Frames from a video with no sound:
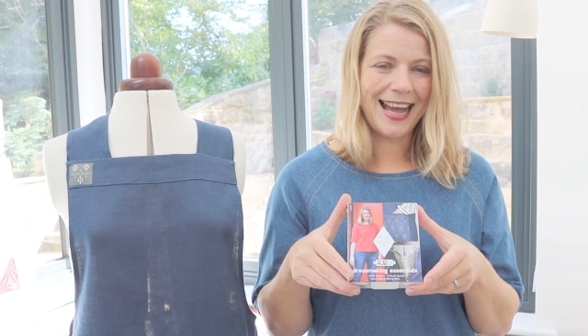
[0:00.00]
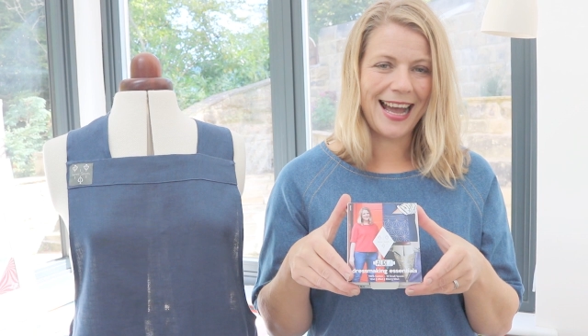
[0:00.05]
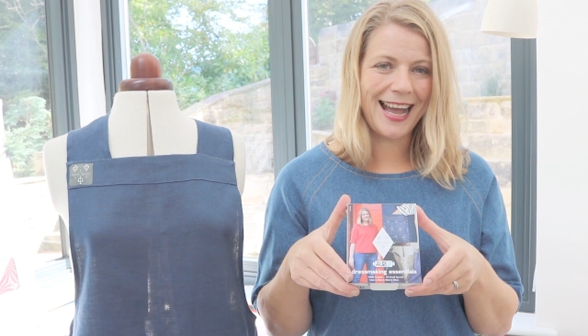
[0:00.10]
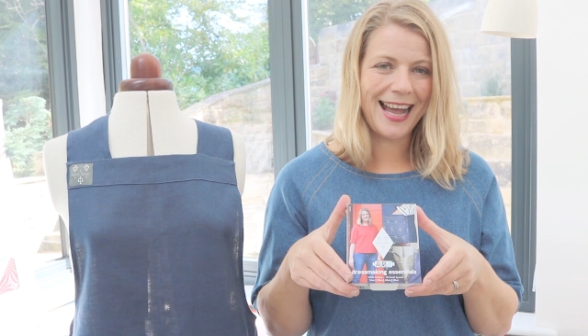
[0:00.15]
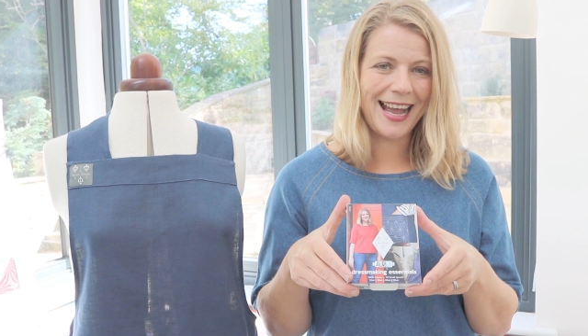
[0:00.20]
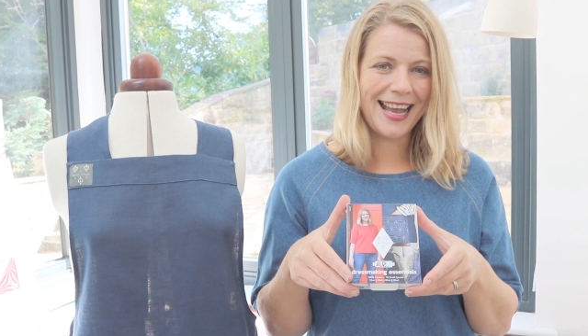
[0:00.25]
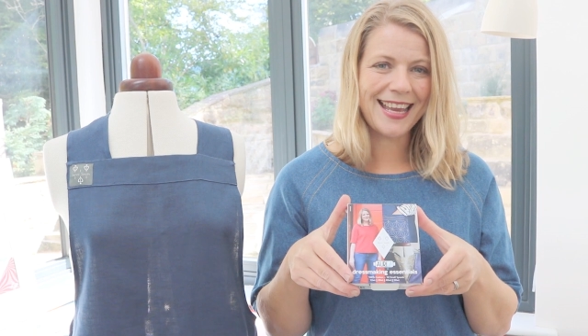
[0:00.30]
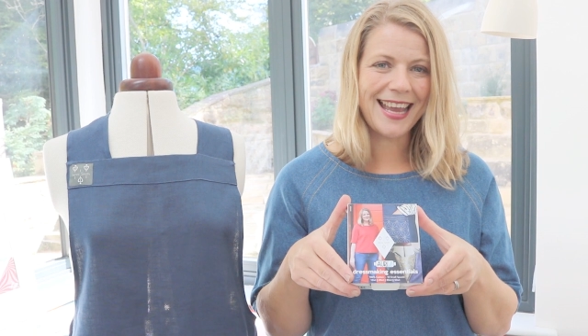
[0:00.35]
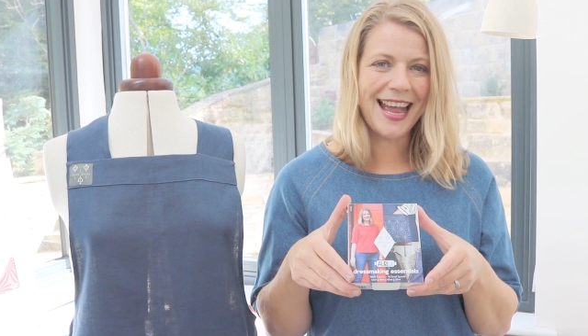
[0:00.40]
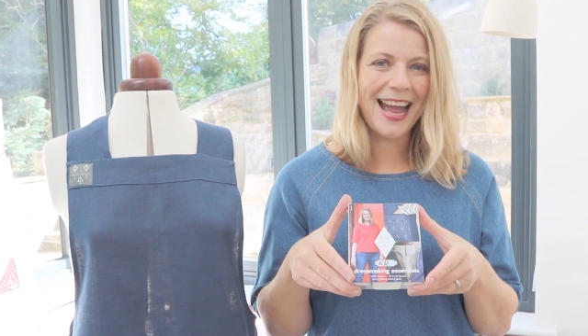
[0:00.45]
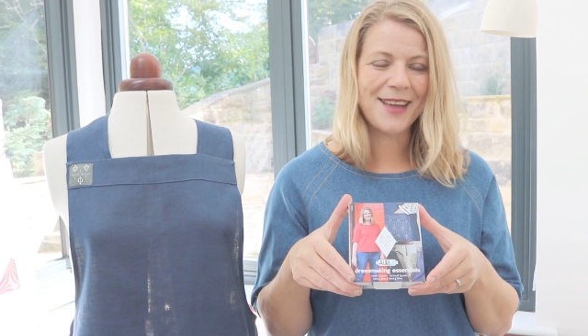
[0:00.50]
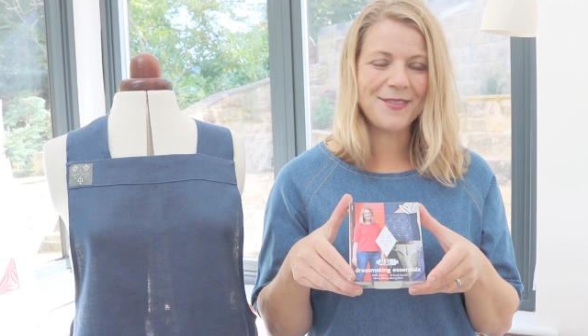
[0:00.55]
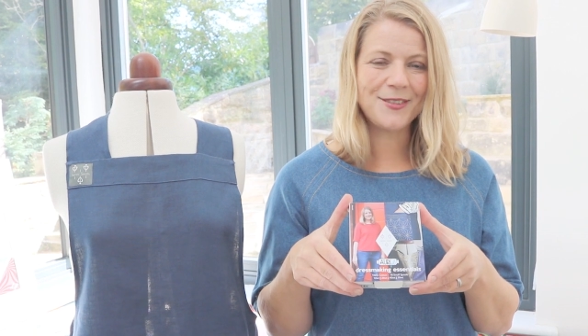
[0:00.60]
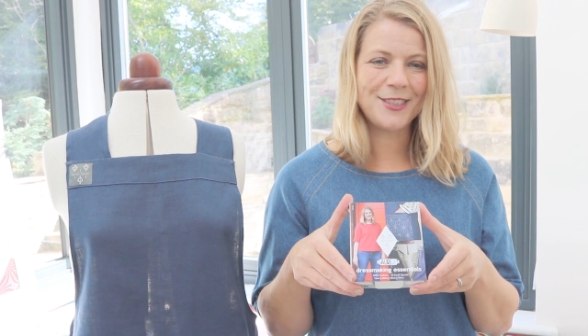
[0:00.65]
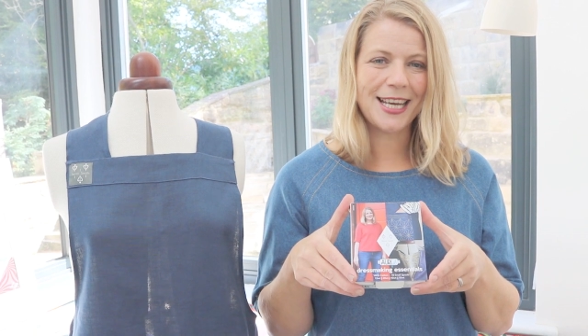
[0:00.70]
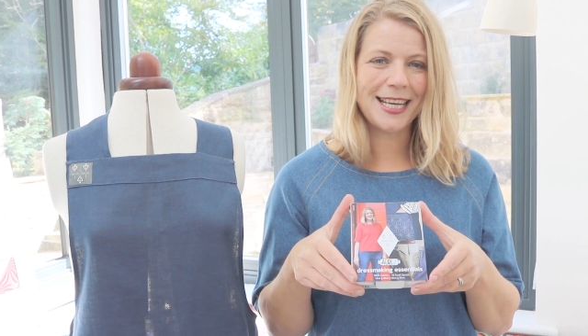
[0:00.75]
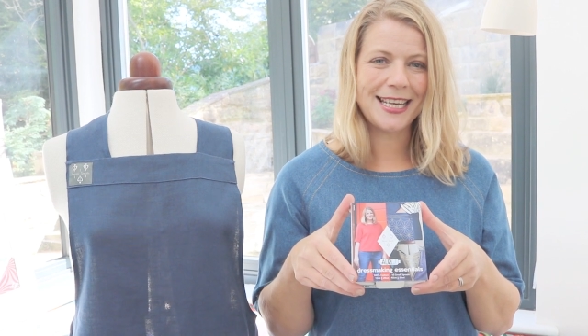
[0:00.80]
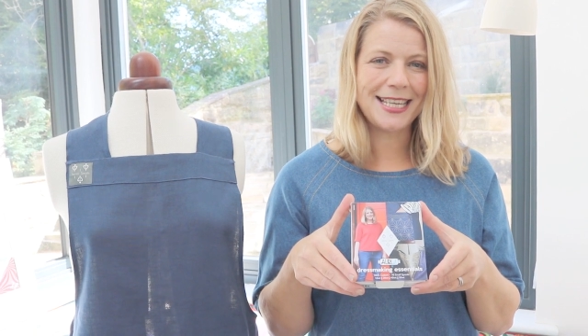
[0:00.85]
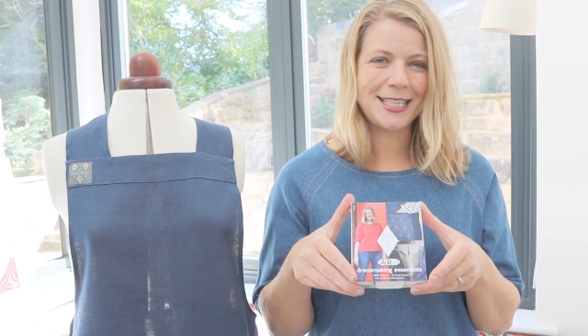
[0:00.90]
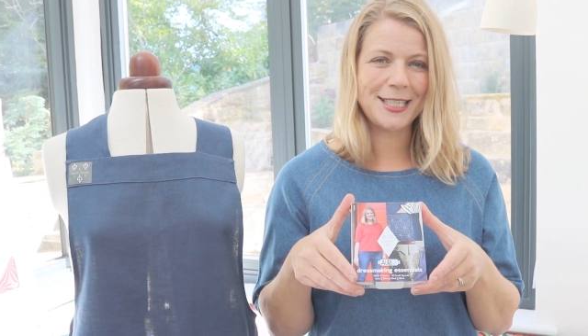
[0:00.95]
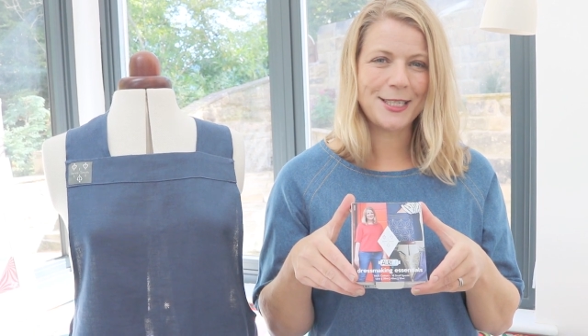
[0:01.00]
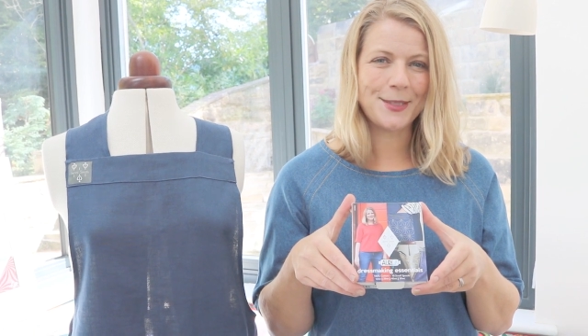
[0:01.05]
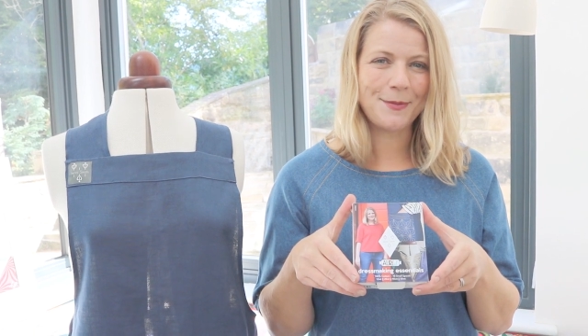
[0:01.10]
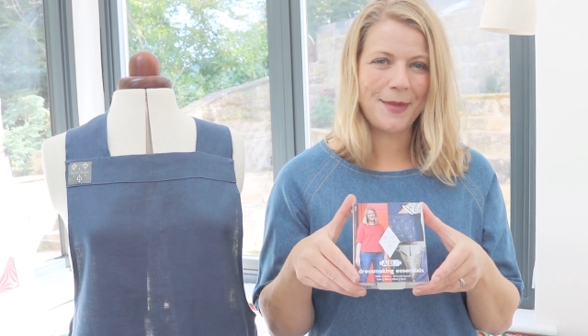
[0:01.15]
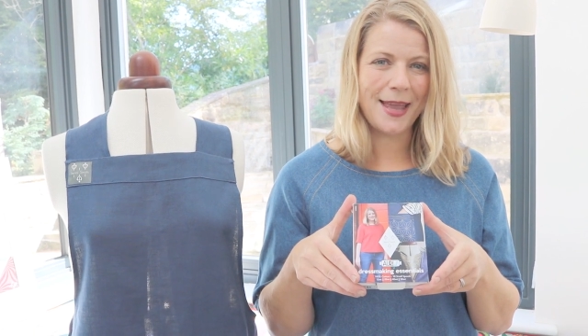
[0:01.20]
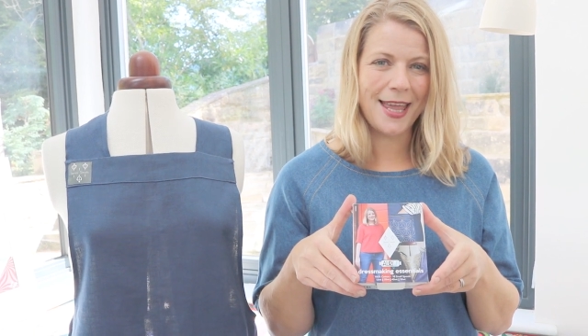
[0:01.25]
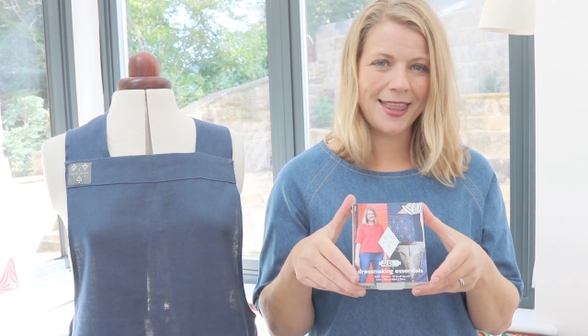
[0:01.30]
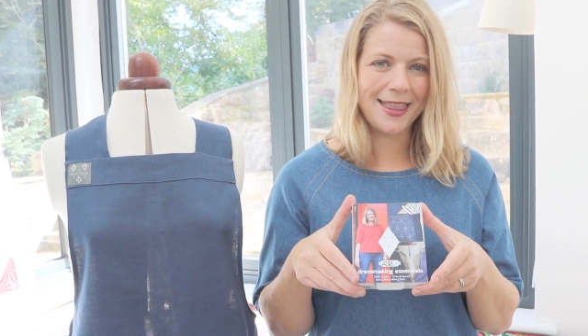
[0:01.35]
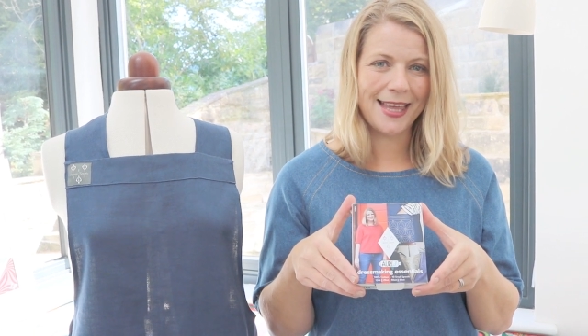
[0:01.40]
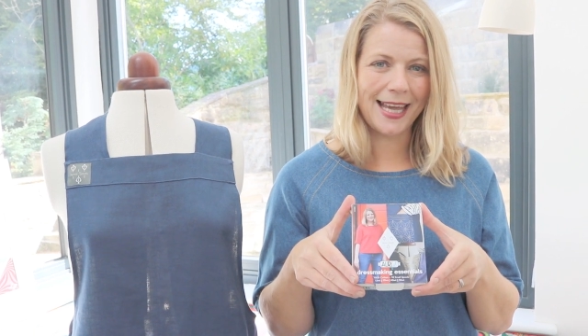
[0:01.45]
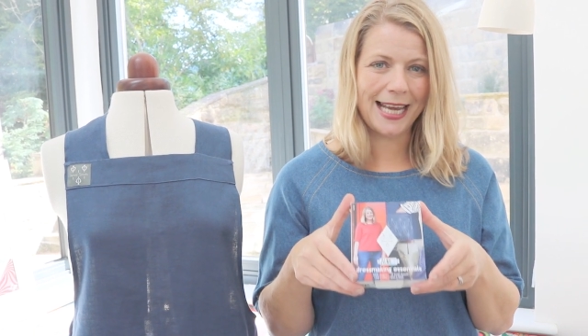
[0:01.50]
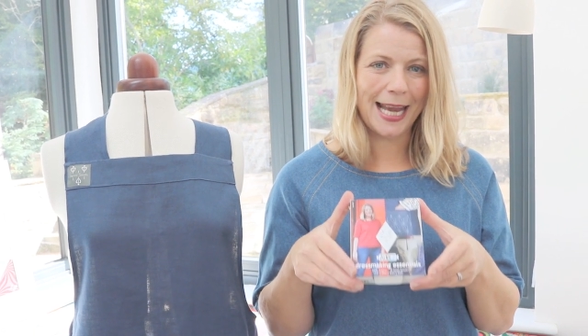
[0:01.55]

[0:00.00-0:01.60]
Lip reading: Hi, I'm Jenni Smith